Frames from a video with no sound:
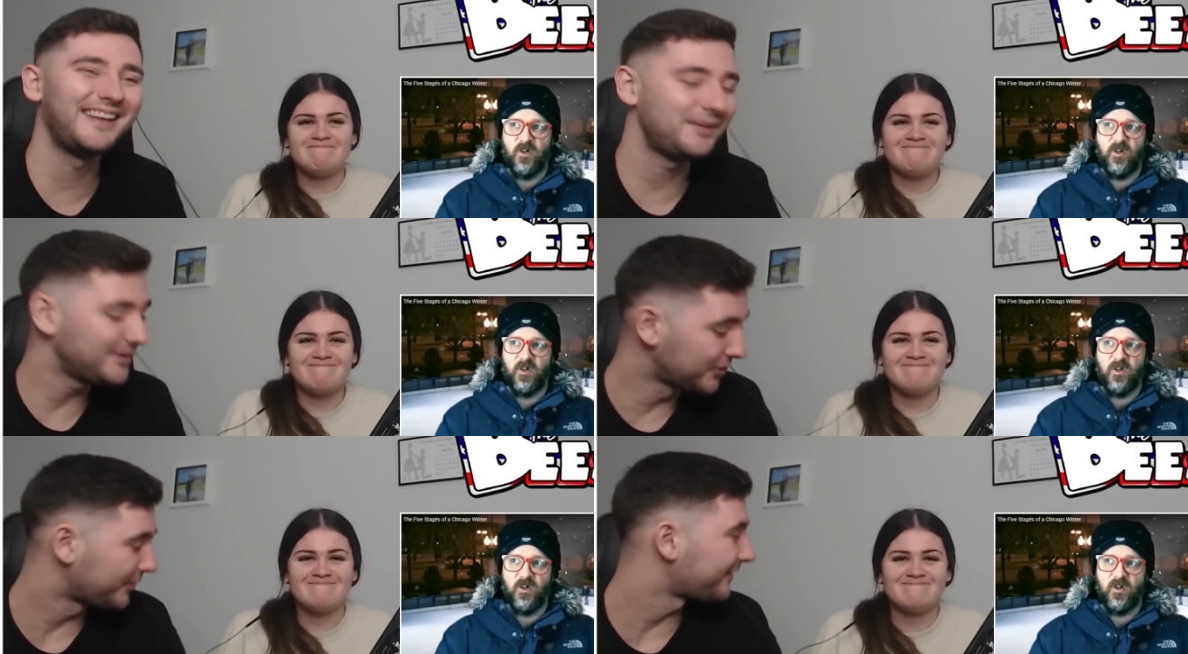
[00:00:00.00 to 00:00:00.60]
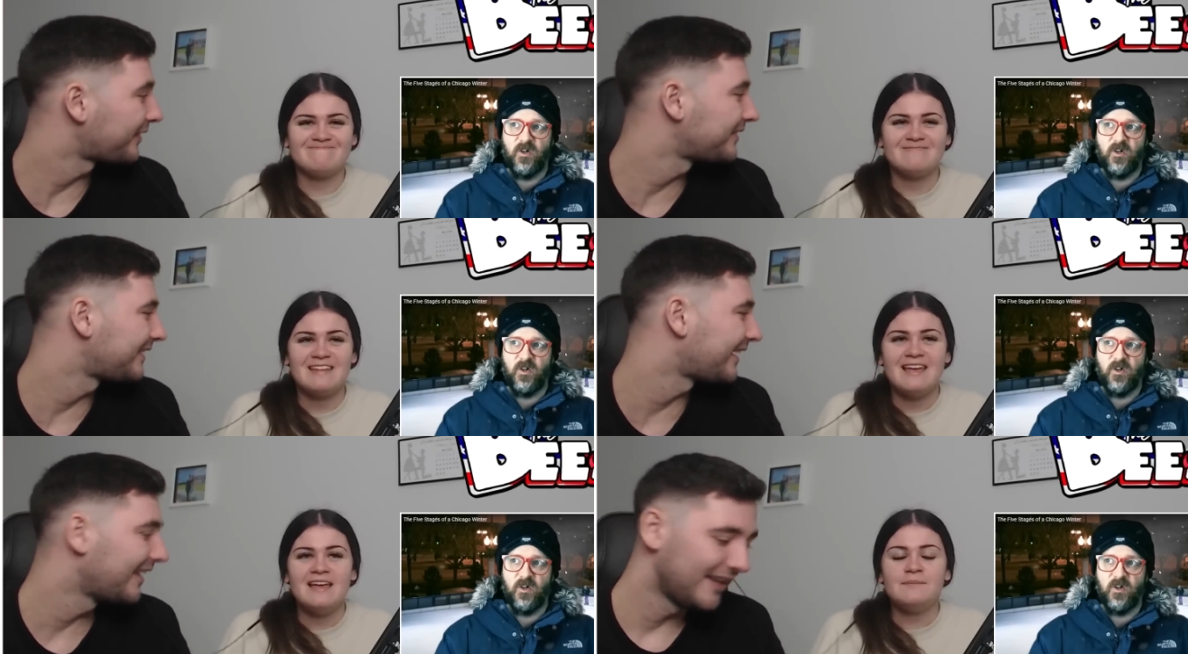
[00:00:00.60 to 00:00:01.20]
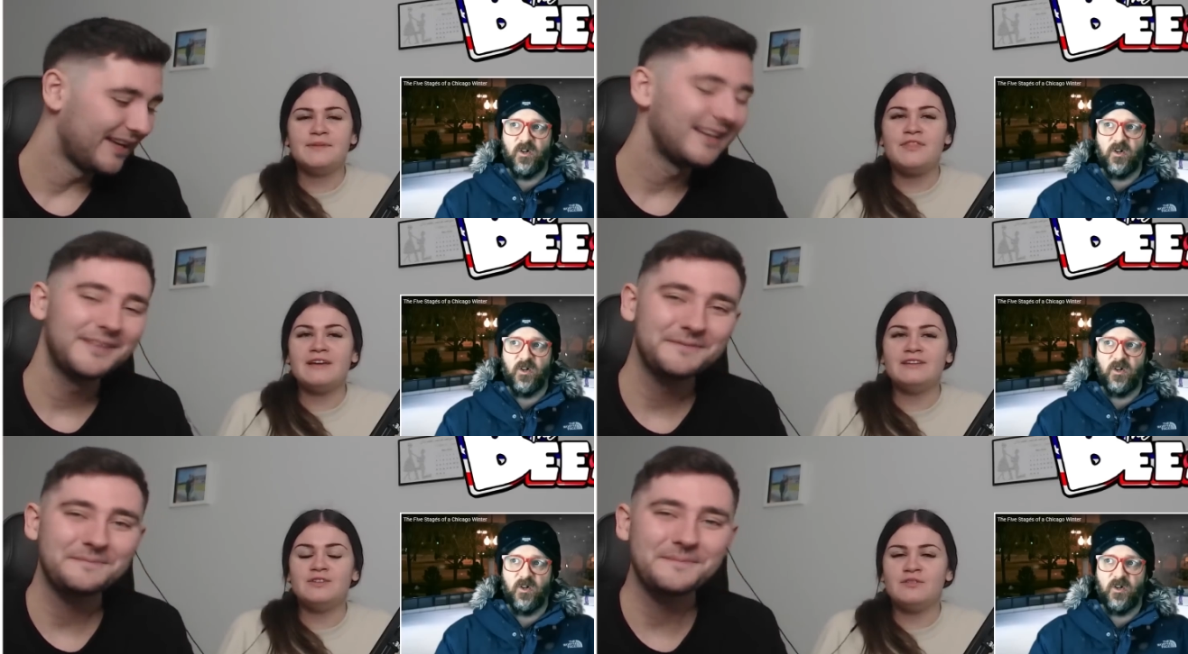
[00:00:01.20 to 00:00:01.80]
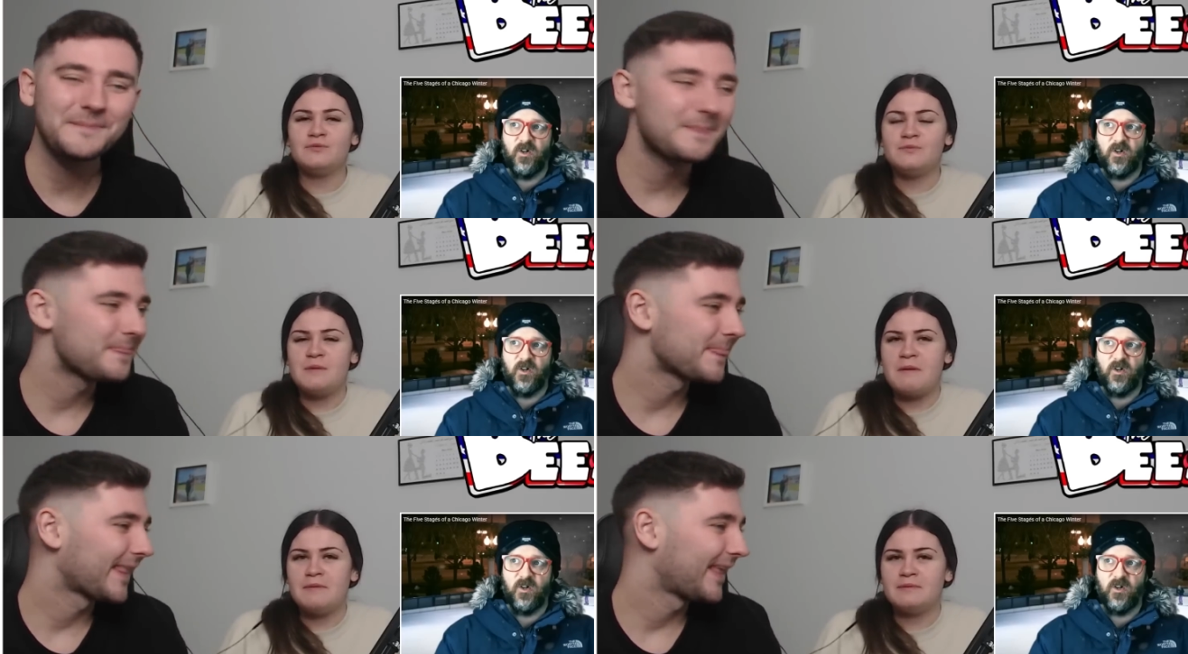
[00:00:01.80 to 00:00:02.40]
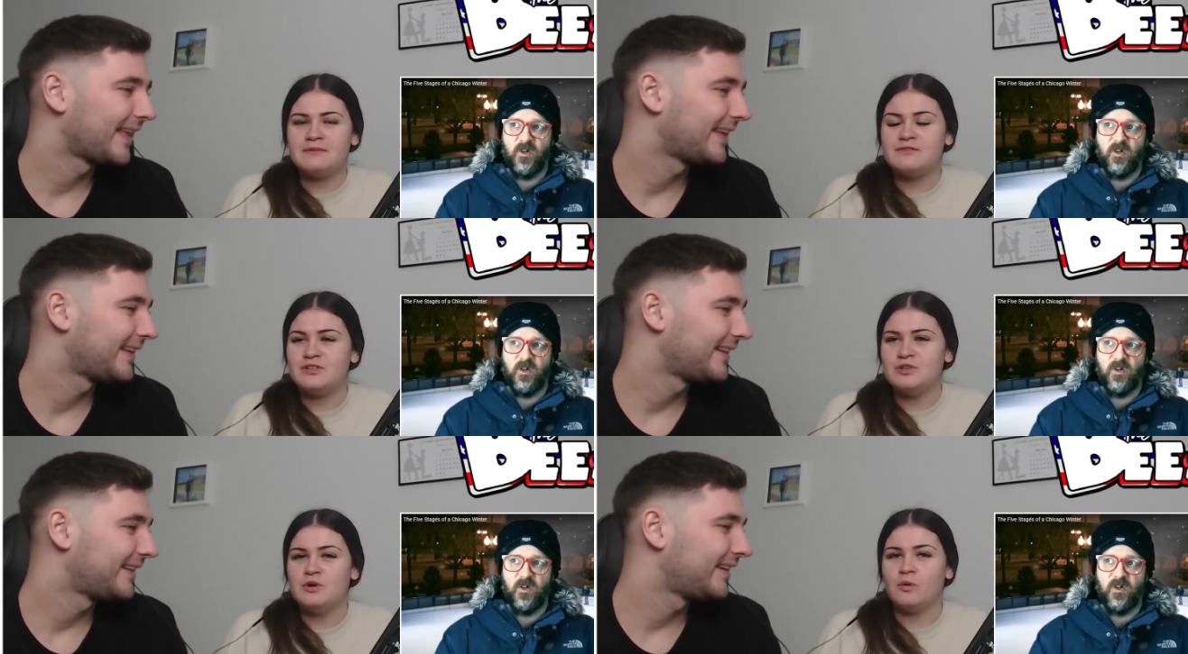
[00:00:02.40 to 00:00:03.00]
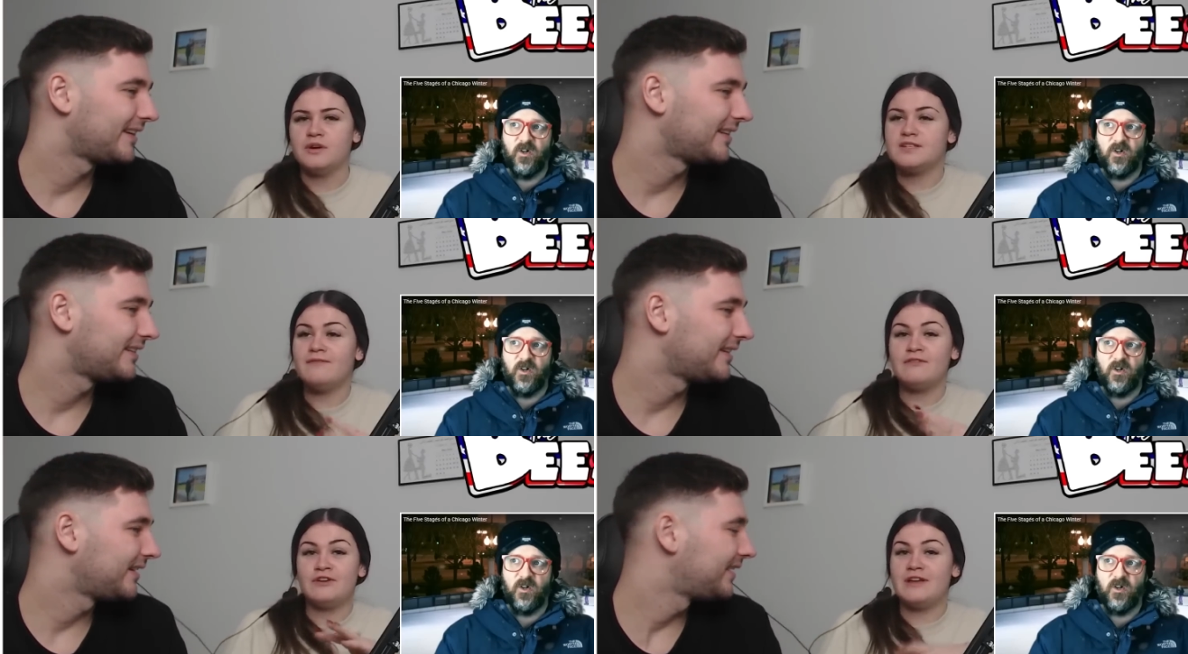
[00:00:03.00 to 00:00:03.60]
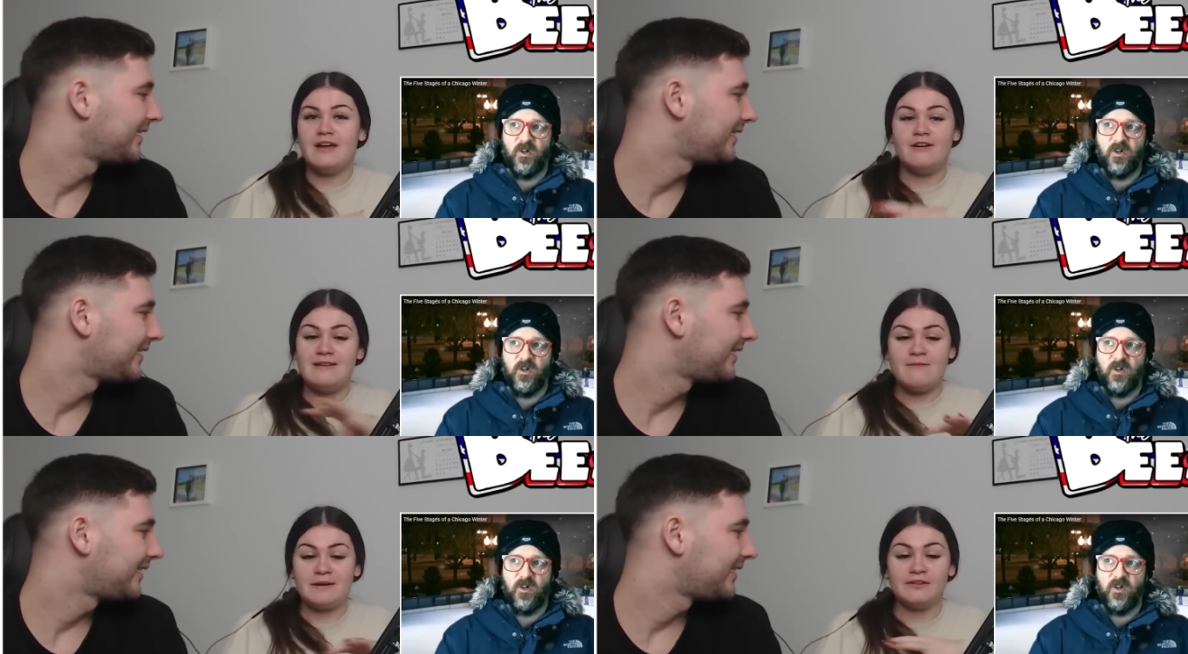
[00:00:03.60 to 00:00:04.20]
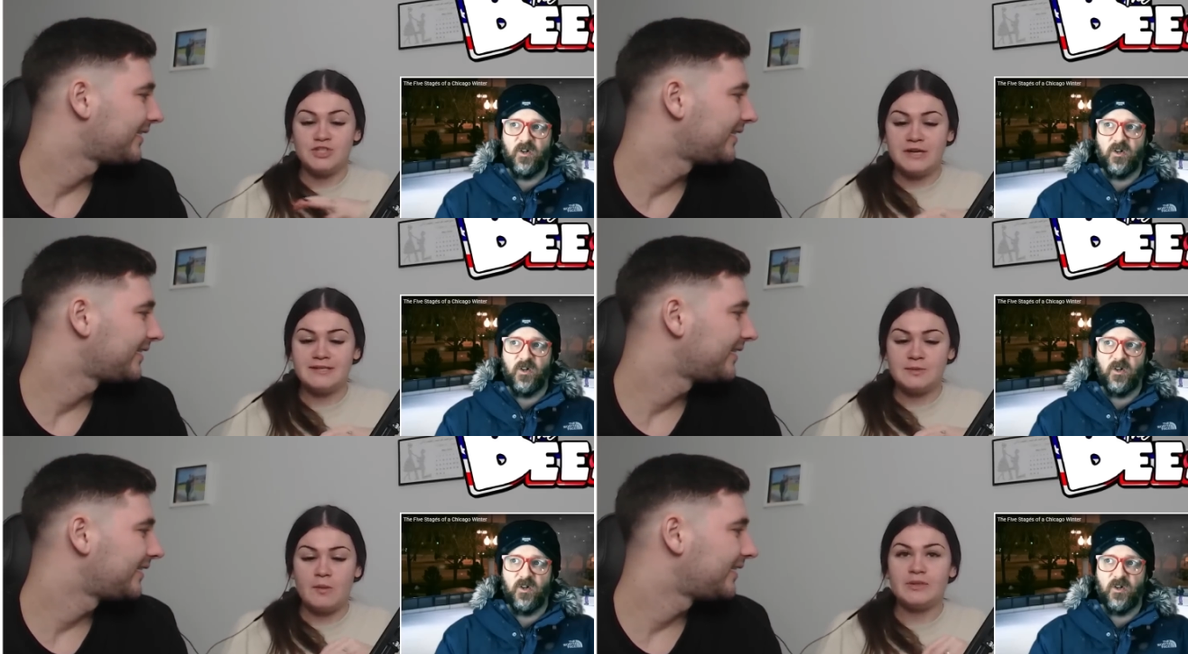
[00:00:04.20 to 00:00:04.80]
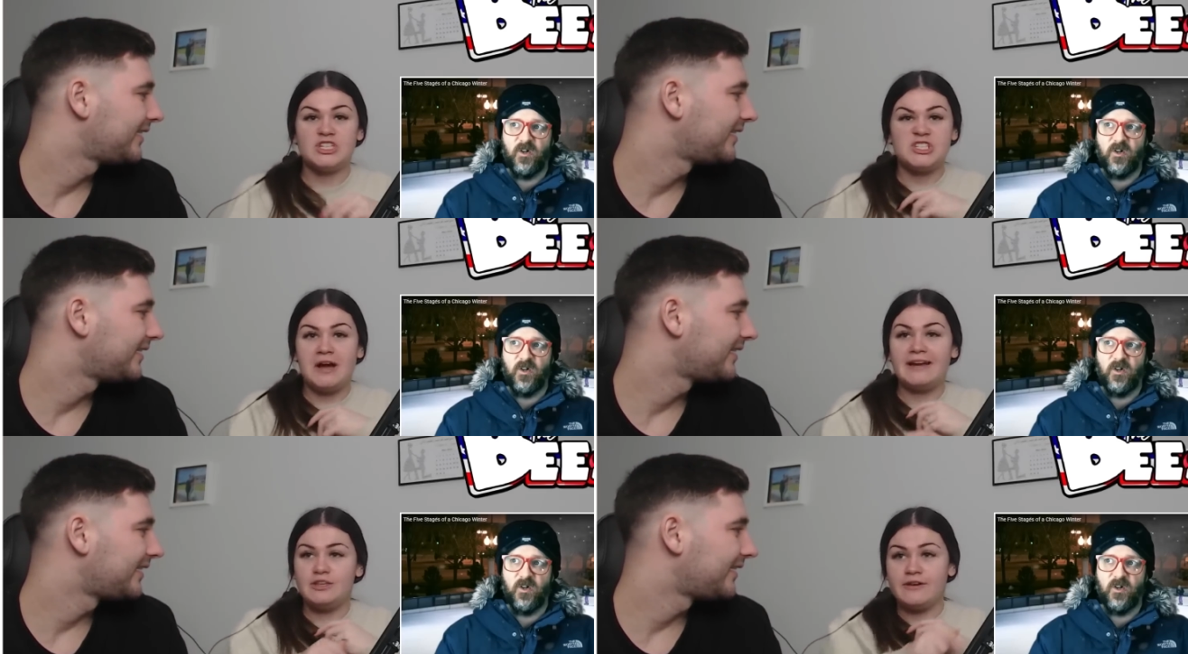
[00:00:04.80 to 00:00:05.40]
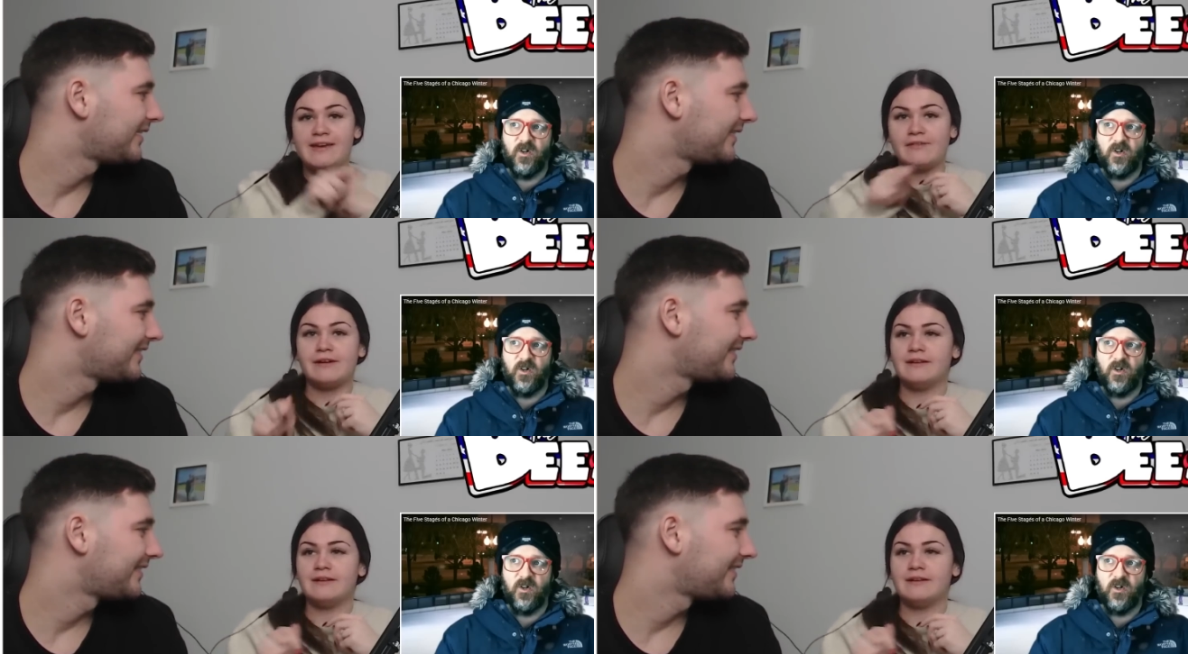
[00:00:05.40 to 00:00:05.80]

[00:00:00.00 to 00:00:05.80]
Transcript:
Speaker 1: you enjoyed it though, did you?
Speaker 2: But the thing in the the problem with the New York one is I've only ever been on the Jersey one, which is tiny. You can get around it